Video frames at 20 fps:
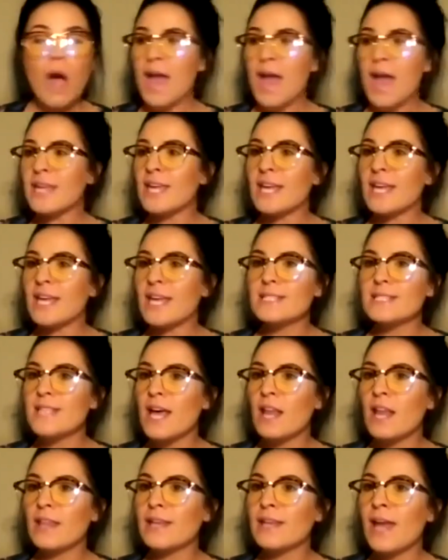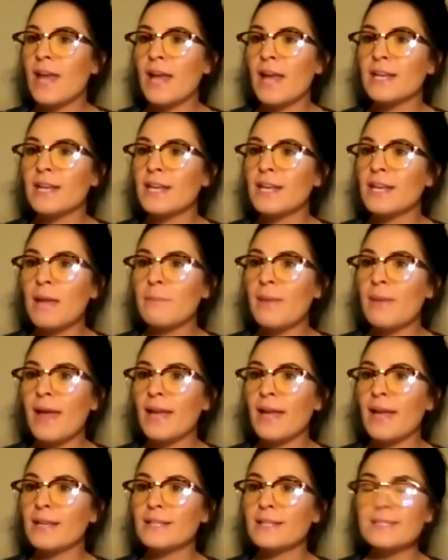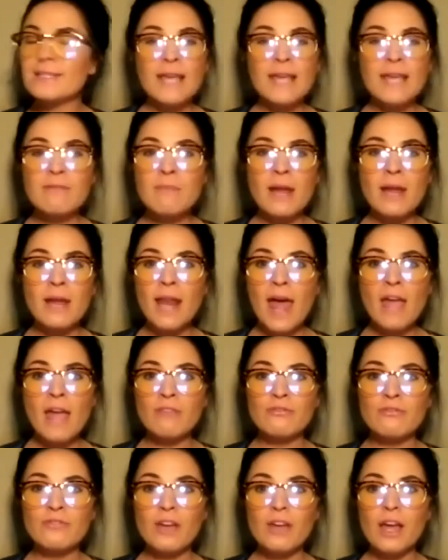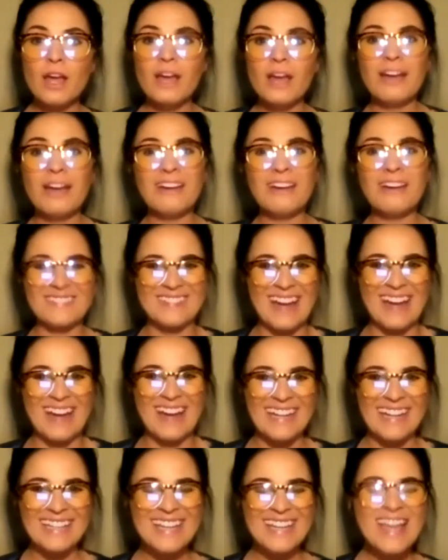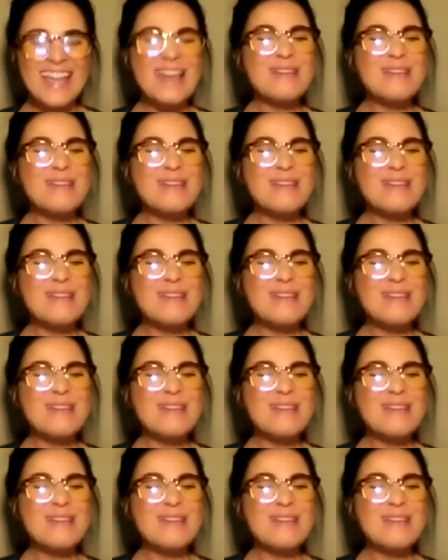I can't sell a 99 pack to save my life, right?